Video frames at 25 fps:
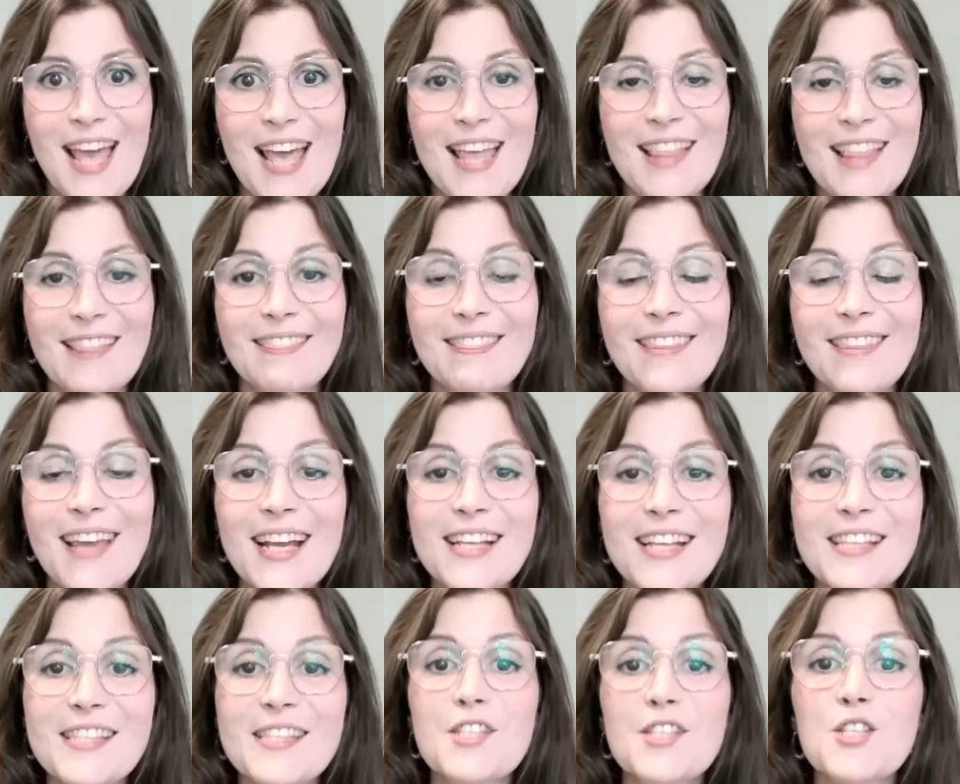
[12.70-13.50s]

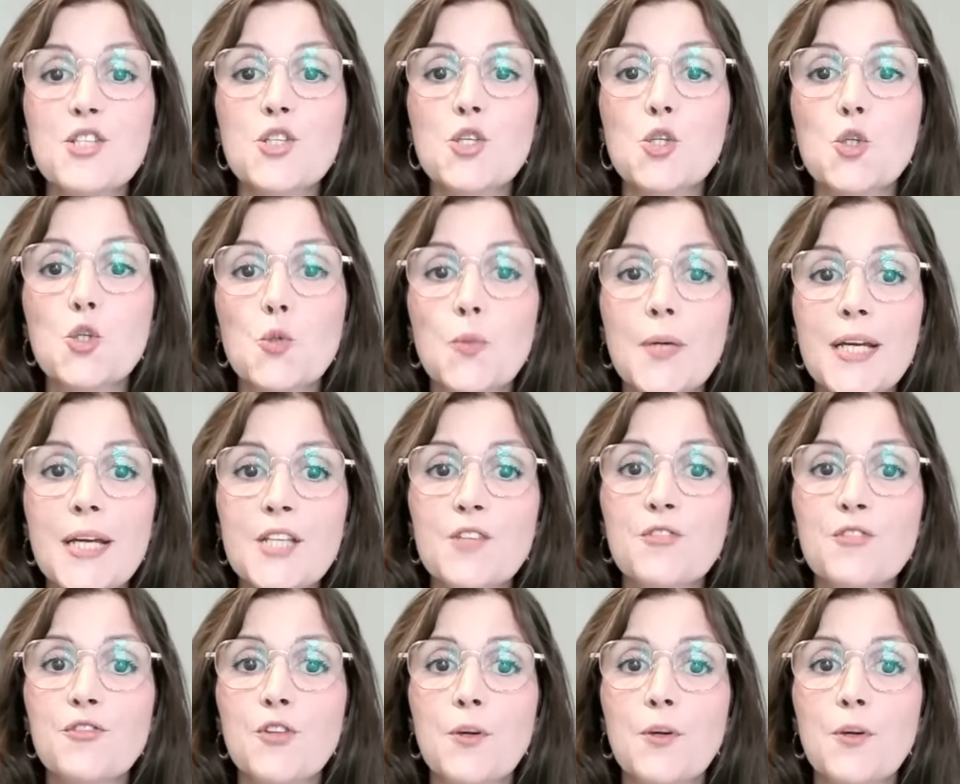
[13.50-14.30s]
That's straight
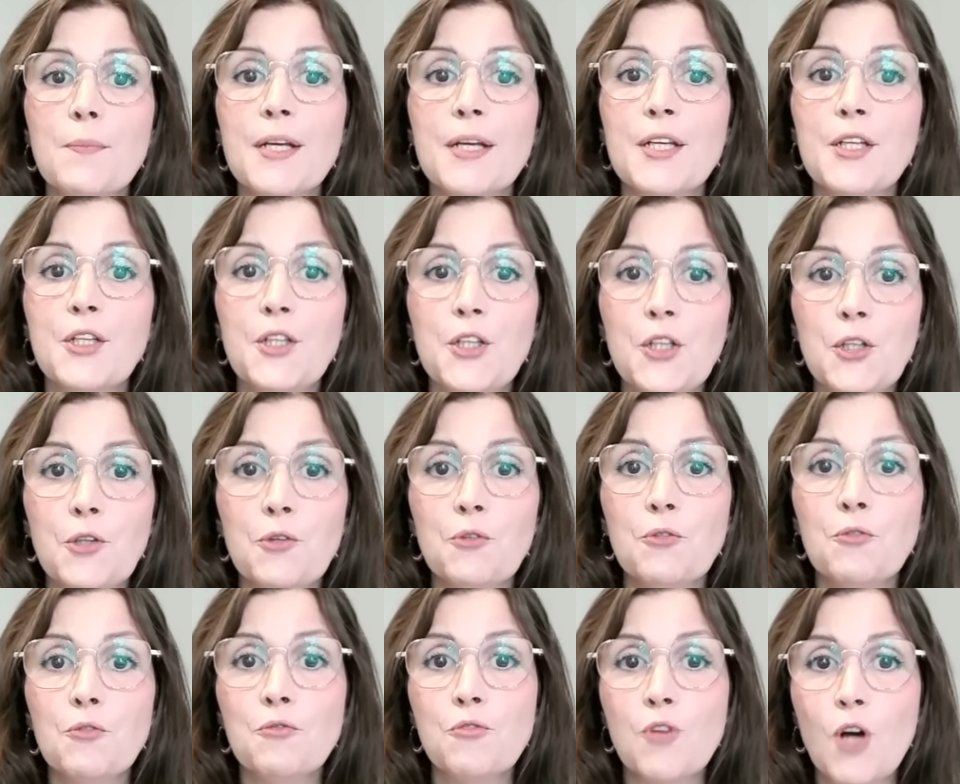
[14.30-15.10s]
from a
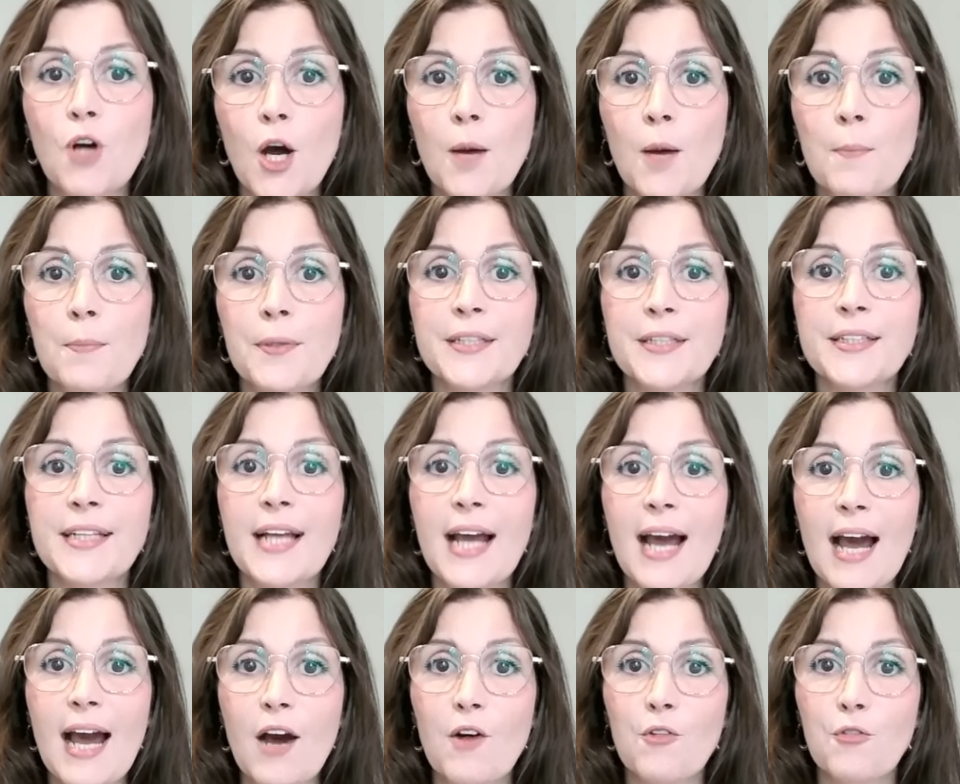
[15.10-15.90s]
new Robert
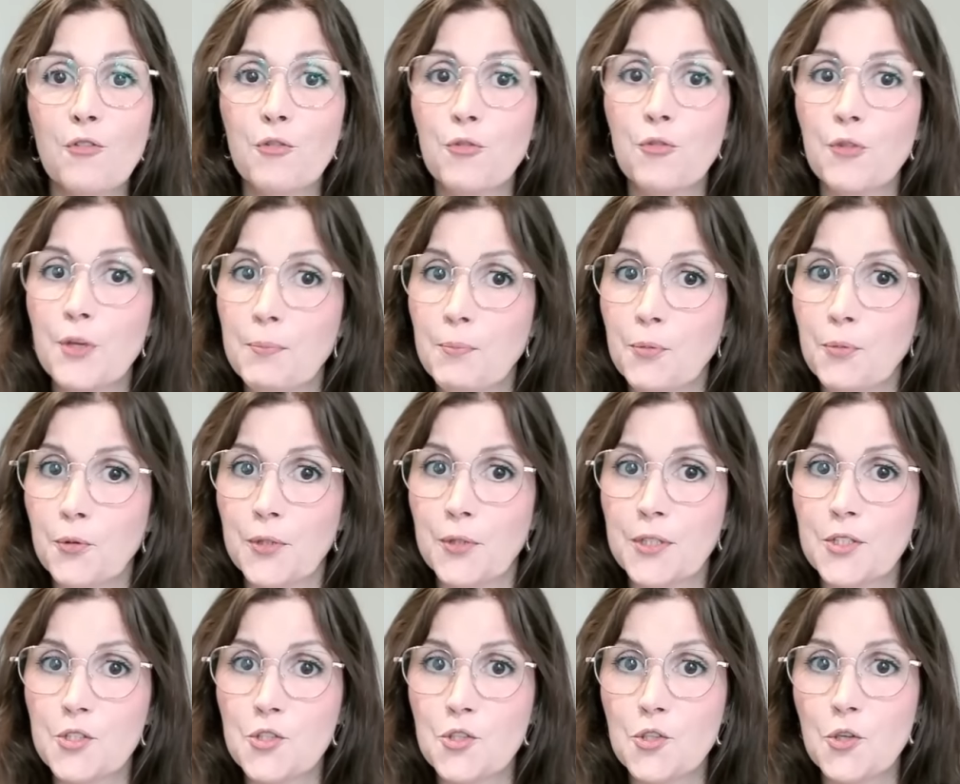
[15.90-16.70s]
Half
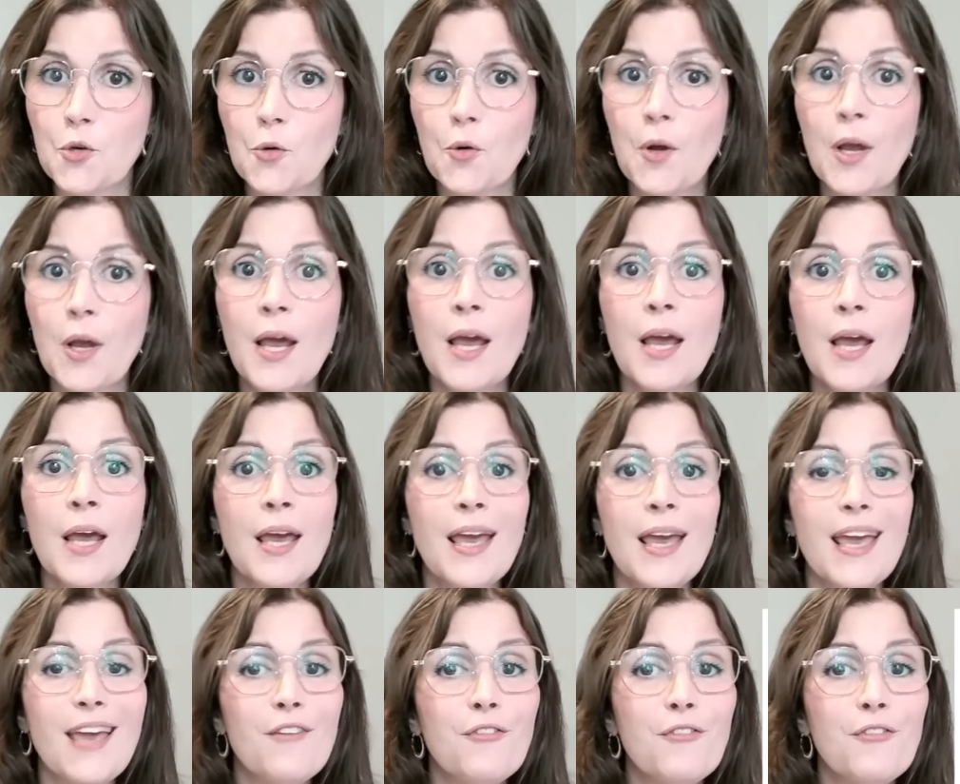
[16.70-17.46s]
report. So, if